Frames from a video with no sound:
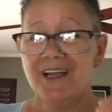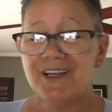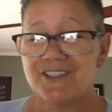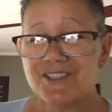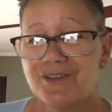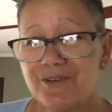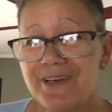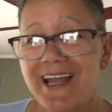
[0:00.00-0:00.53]

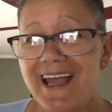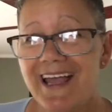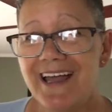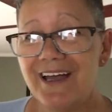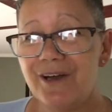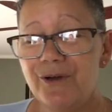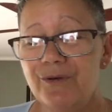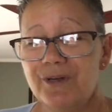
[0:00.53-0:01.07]
So
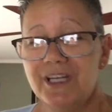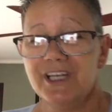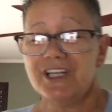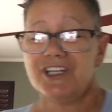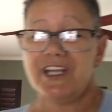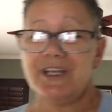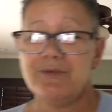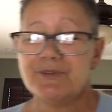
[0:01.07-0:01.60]
now,
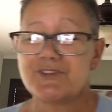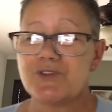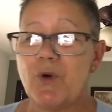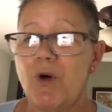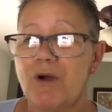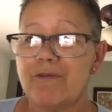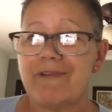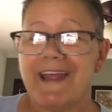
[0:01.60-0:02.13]
it's
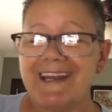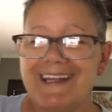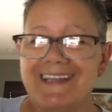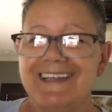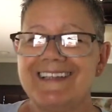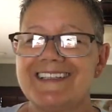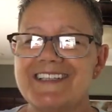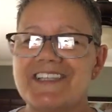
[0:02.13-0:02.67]

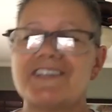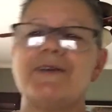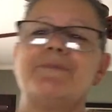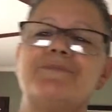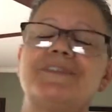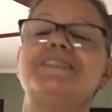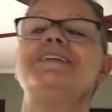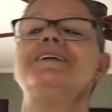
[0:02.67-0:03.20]
already in
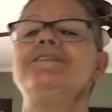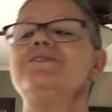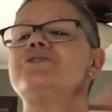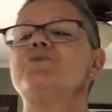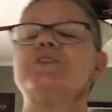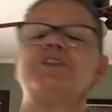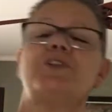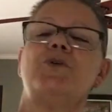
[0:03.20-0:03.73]
some
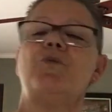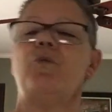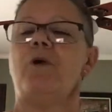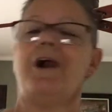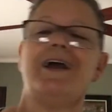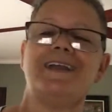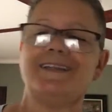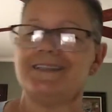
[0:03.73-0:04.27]
deals with the
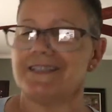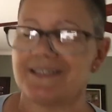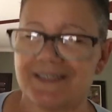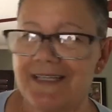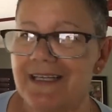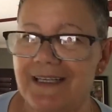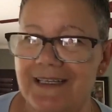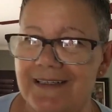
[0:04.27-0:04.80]

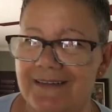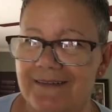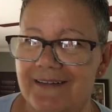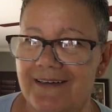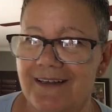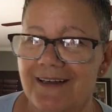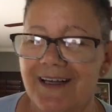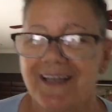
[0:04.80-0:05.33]
Weinstein.